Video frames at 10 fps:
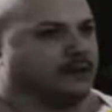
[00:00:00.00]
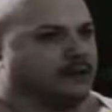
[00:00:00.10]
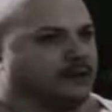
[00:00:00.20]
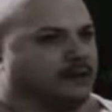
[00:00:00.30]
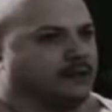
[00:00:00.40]

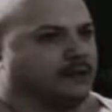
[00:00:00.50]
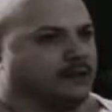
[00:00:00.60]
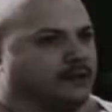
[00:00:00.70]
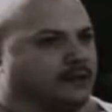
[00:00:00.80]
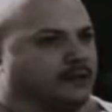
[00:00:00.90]

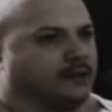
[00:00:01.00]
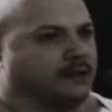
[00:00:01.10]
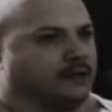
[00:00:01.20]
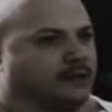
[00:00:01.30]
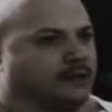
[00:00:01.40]

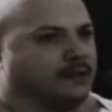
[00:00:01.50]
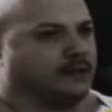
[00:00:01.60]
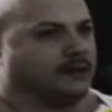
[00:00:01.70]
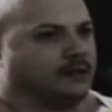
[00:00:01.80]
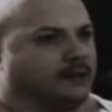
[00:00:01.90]

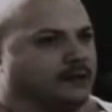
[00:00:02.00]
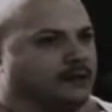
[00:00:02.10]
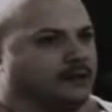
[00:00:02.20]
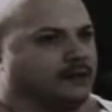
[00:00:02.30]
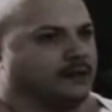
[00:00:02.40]

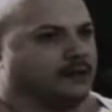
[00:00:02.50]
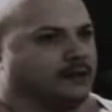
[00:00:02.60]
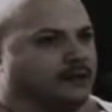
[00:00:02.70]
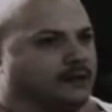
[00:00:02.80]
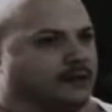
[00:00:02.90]

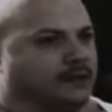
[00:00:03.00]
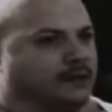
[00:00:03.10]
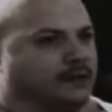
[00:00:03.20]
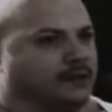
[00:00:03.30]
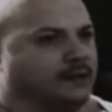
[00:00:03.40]

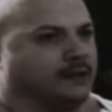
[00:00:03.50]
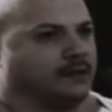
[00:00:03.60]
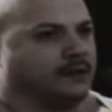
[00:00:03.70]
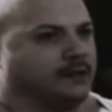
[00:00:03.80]
The person shown says nothing.